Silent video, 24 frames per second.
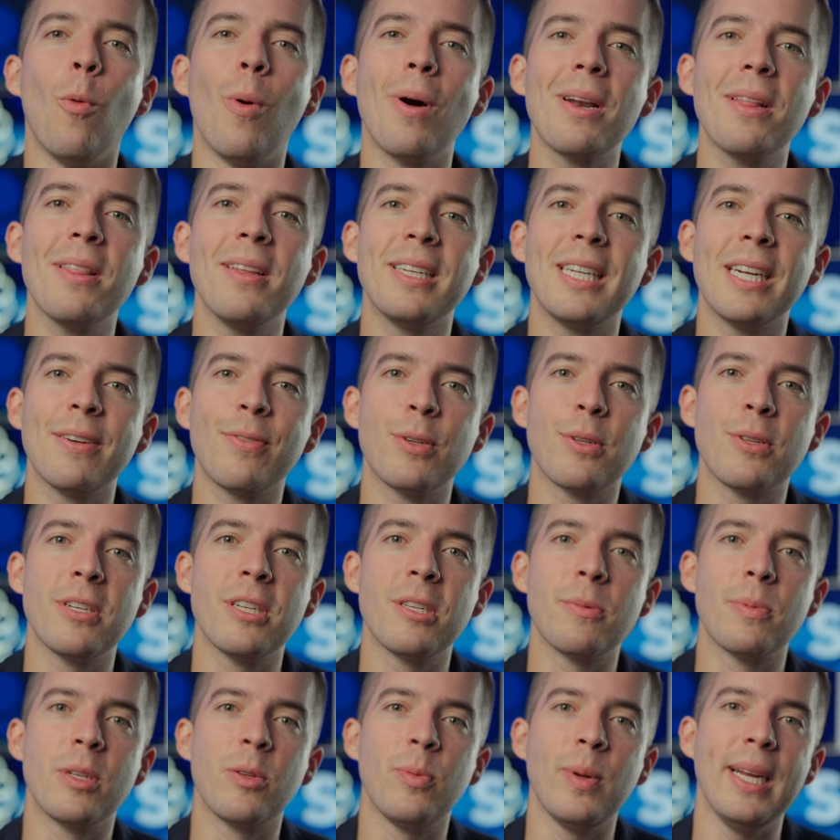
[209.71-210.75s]
One of the
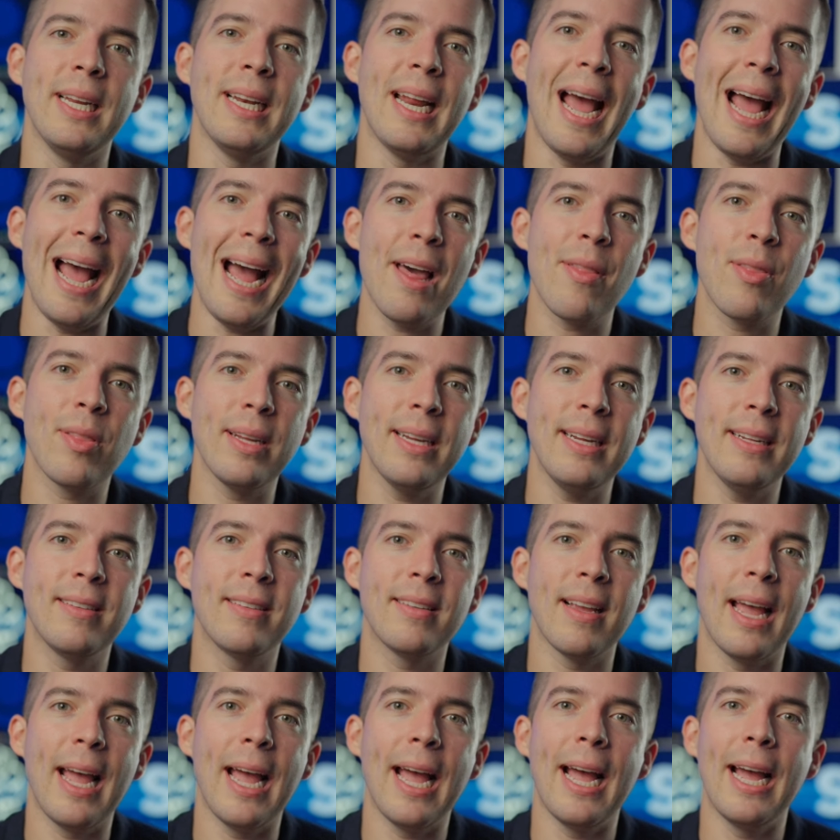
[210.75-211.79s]
differences between
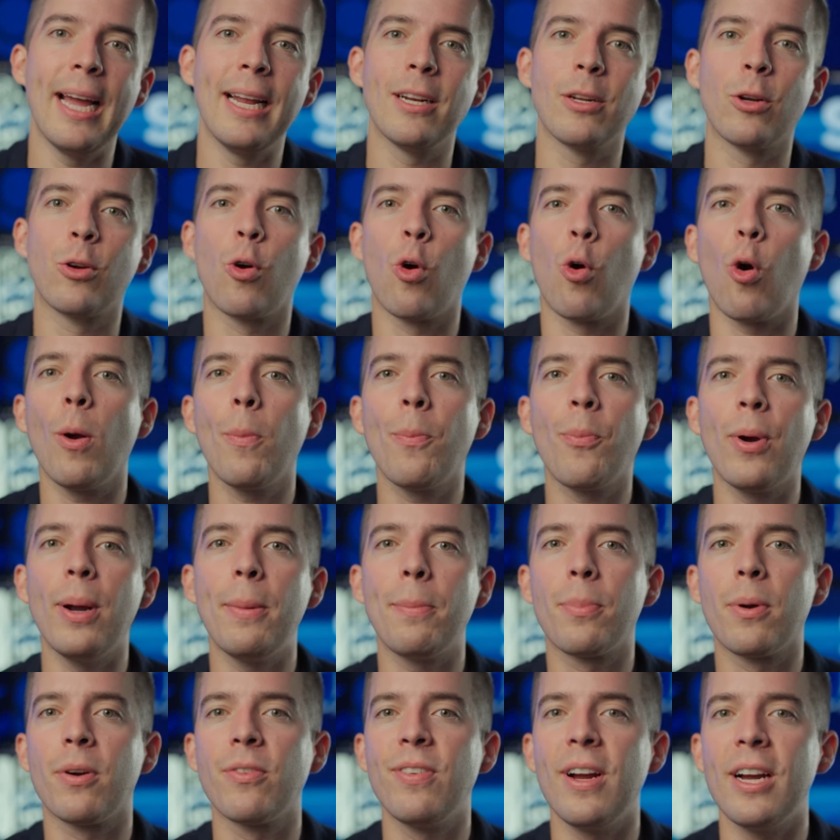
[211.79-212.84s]
athletes and
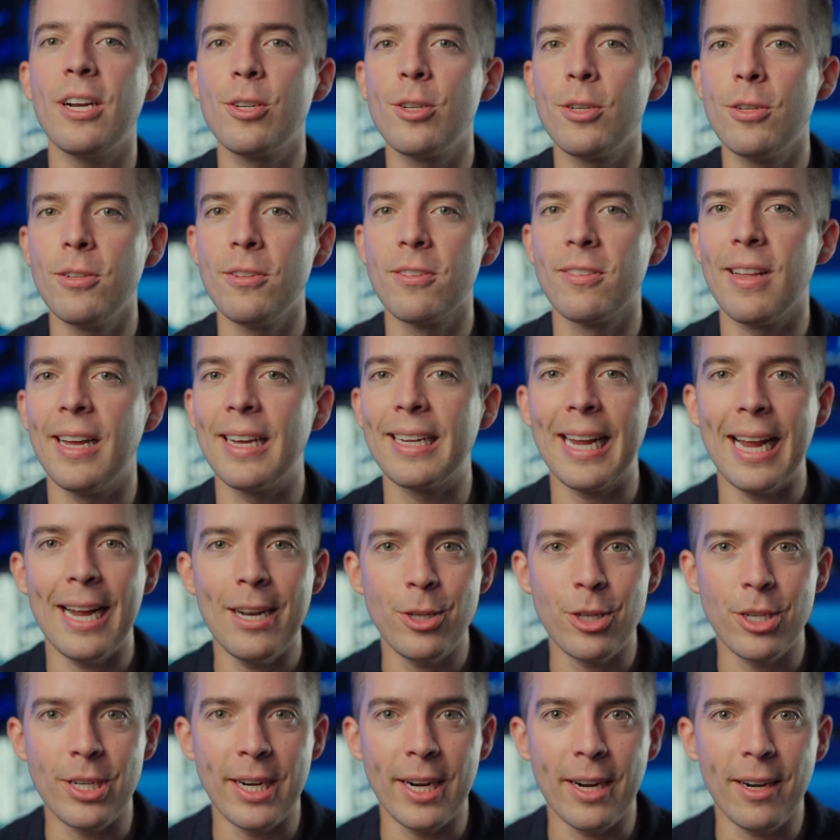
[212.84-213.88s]
corporate professionals like
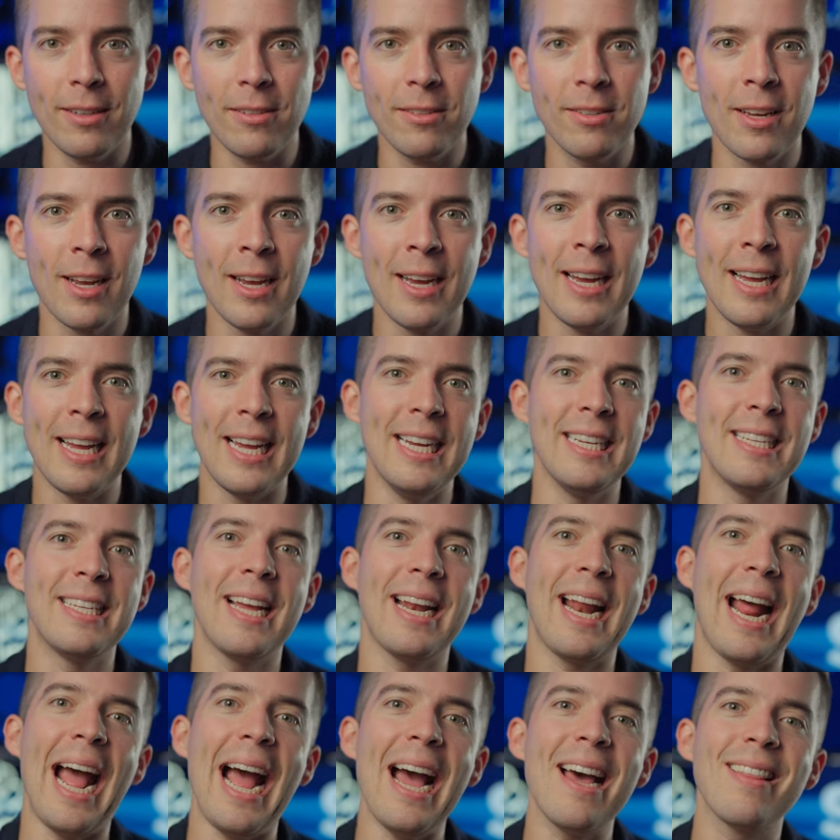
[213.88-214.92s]
engineers is
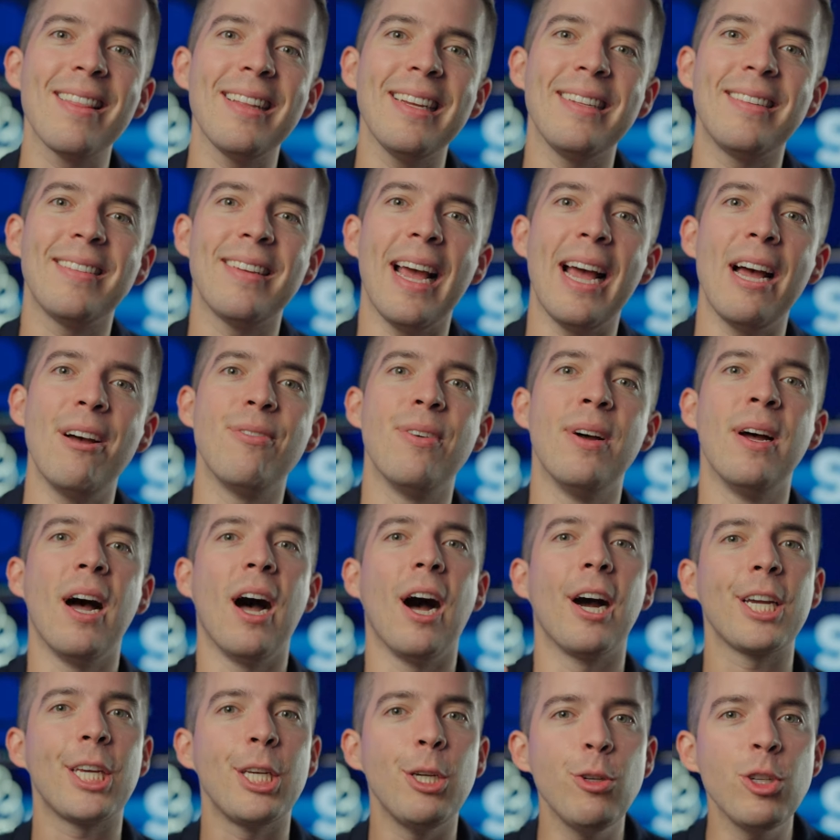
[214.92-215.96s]
that athletes have
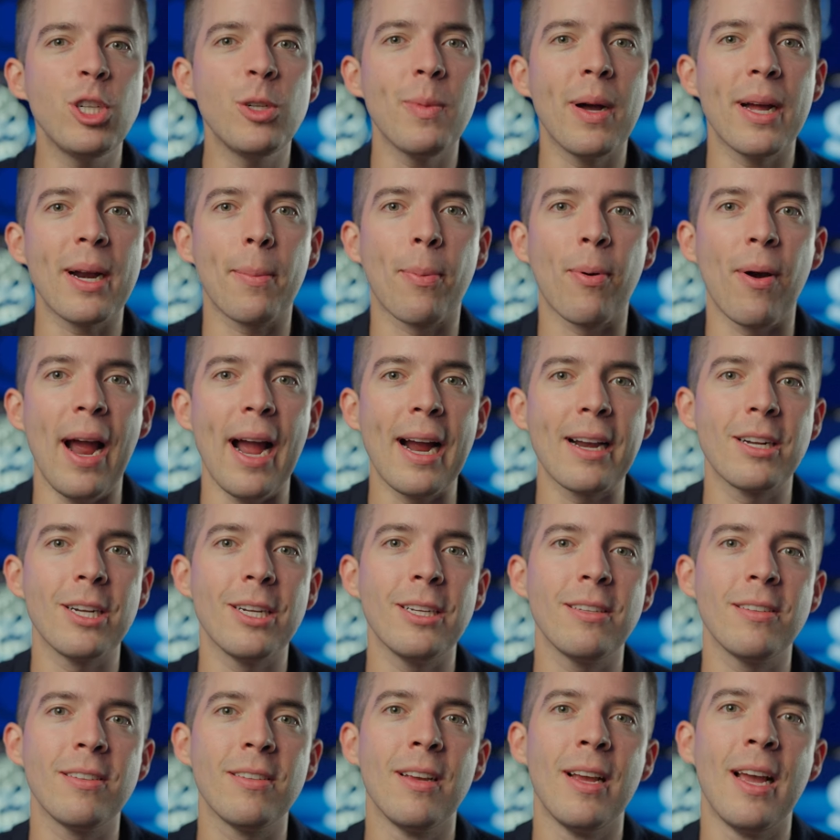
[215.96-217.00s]
a huge amount of
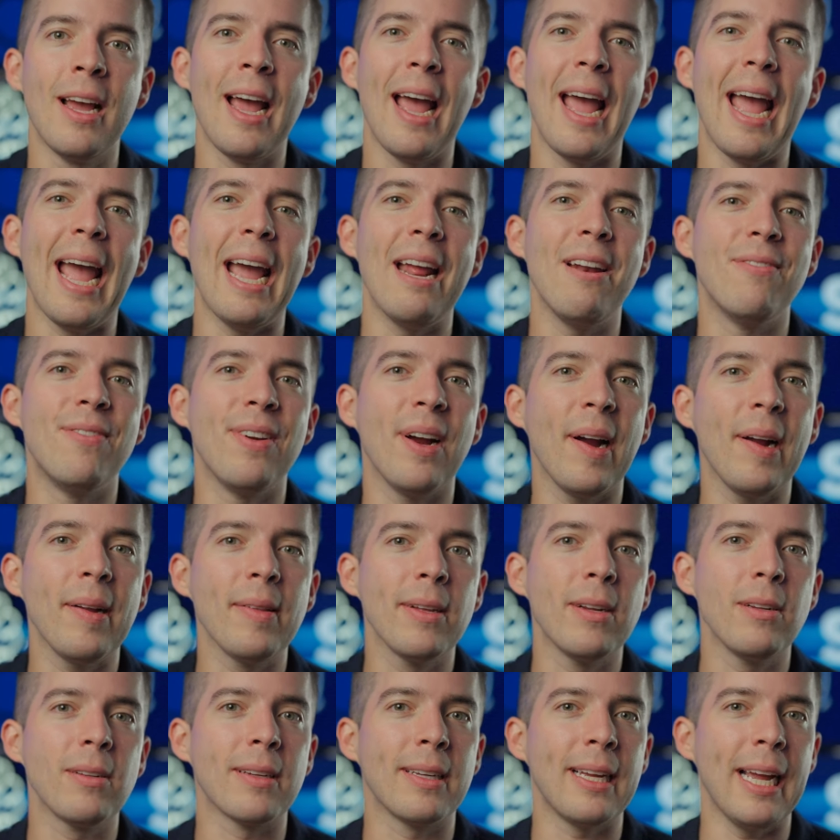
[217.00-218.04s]
practice and very
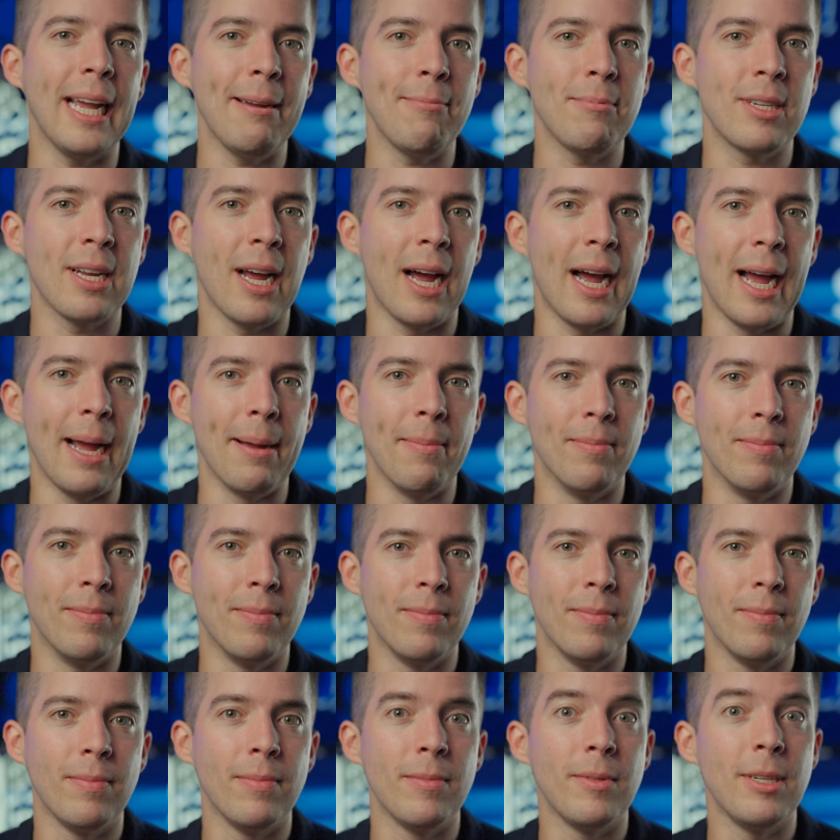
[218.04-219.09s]
little game time,
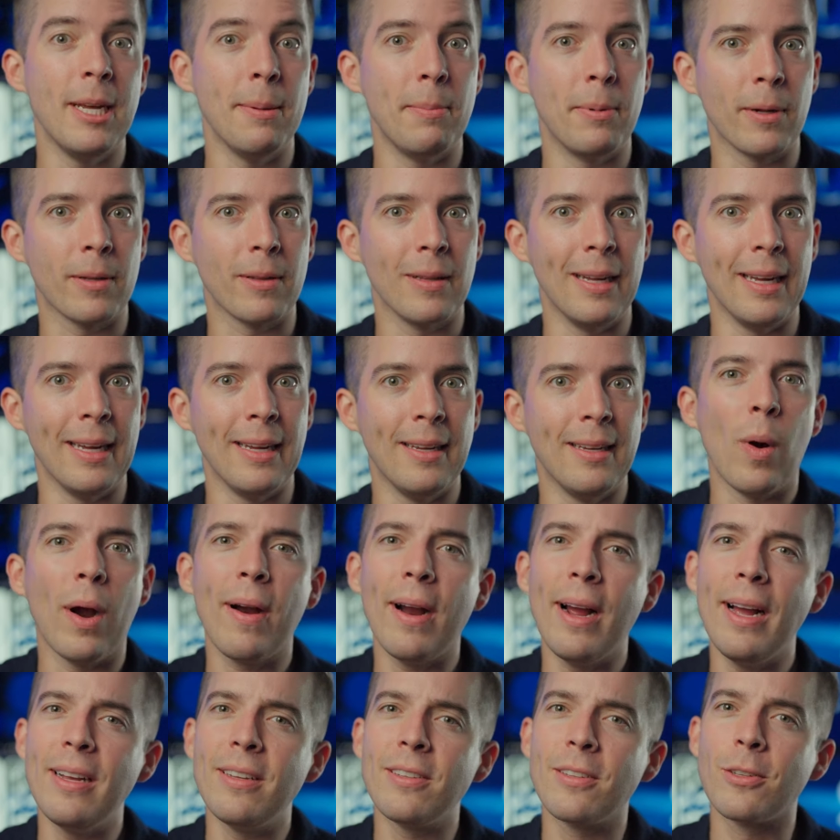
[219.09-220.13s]
typically.
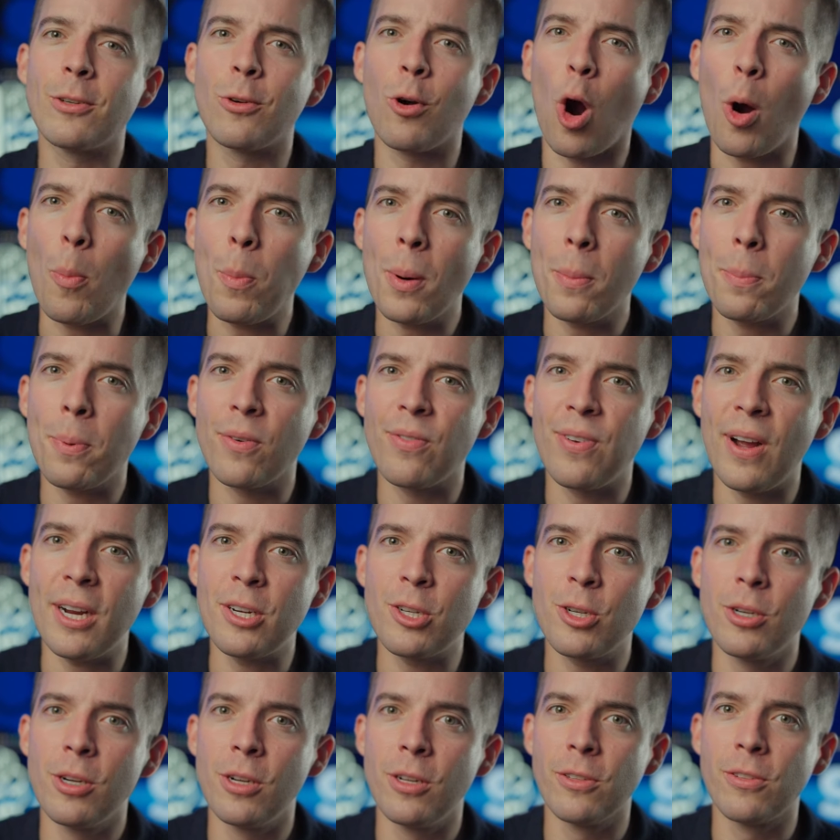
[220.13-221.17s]
Whereas corporate
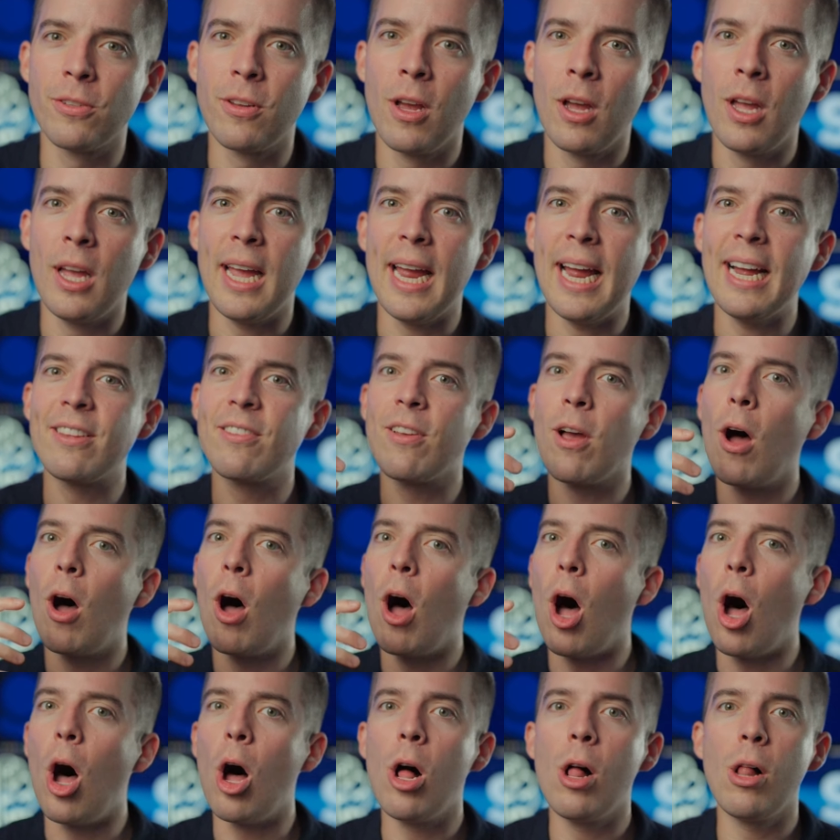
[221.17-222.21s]
professionals, it's
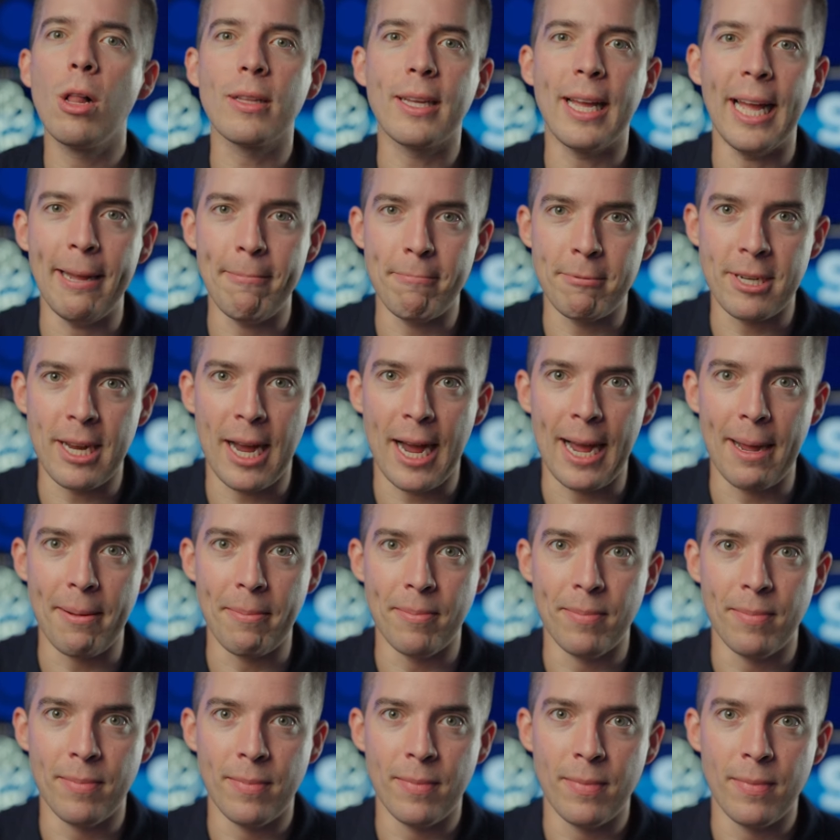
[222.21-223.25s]
all game
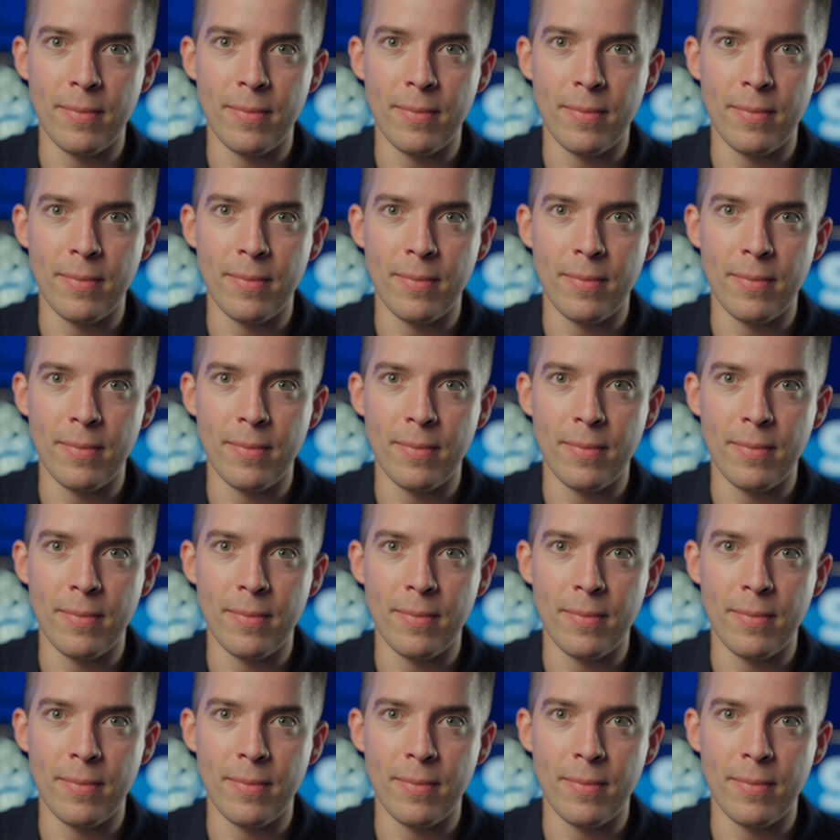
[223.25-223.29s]
time.